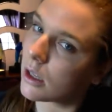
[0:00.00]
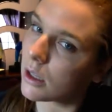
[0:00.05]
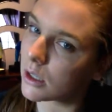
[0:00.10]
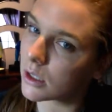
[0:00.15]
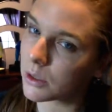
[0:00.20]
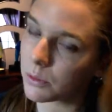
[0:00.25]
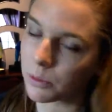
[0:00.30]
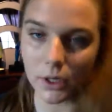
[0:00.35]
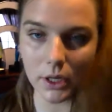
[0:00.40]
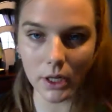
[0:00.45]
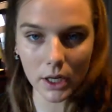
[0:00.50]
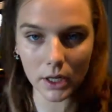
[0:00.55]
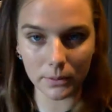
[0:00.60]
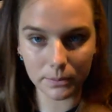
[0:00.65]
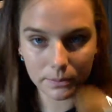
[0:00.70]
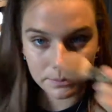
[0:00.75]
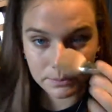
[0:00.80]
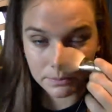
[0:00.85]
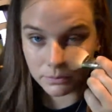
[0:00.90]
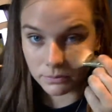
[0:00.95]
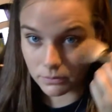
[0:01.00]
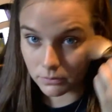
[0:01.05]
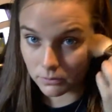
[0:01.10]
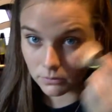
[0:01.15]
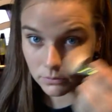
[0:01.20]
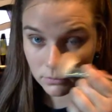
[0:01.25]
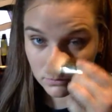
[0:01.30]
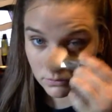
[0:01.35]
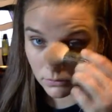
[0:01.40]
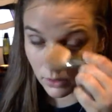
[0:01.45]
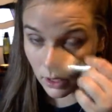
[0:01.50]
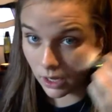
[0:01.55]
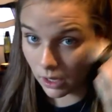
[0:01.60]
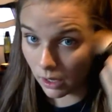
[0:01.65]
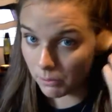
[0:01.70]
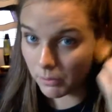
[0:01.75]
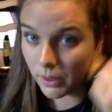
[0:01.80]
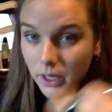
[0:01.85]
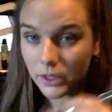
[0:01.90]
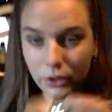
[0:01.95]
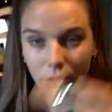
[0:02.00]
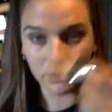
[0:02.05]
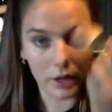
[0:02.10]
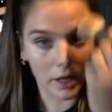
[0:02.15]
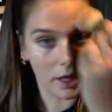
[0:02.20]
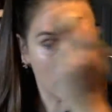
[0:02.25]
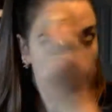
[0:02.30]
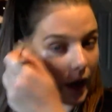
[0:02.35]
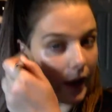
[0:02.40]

Looks pretty good. Mind you, like,